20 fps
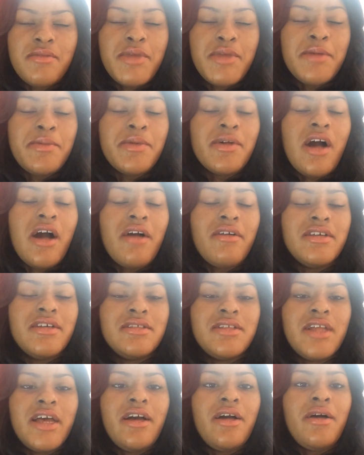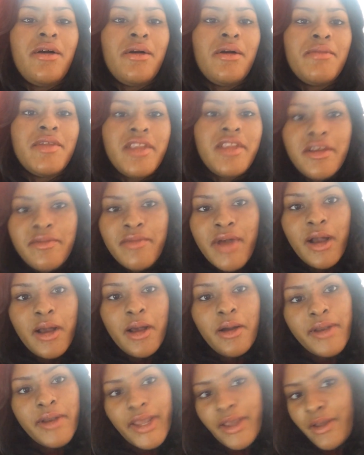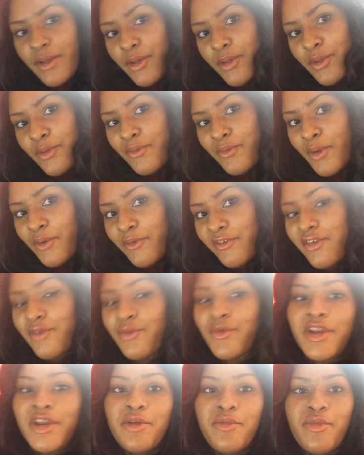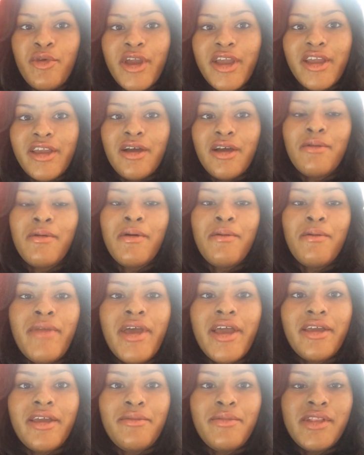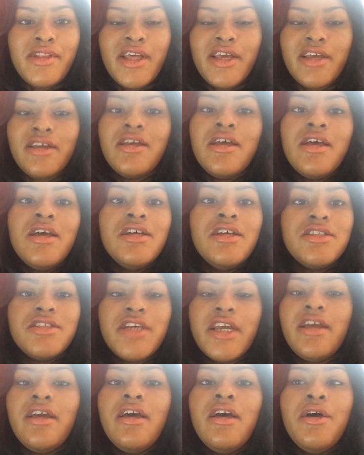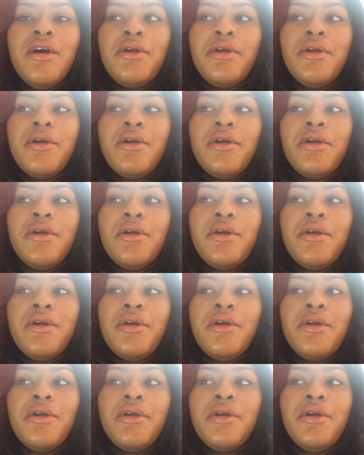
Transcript: people always like, oh, I'm gonna leave my coat at home over winter break, I'll back and be like, straight.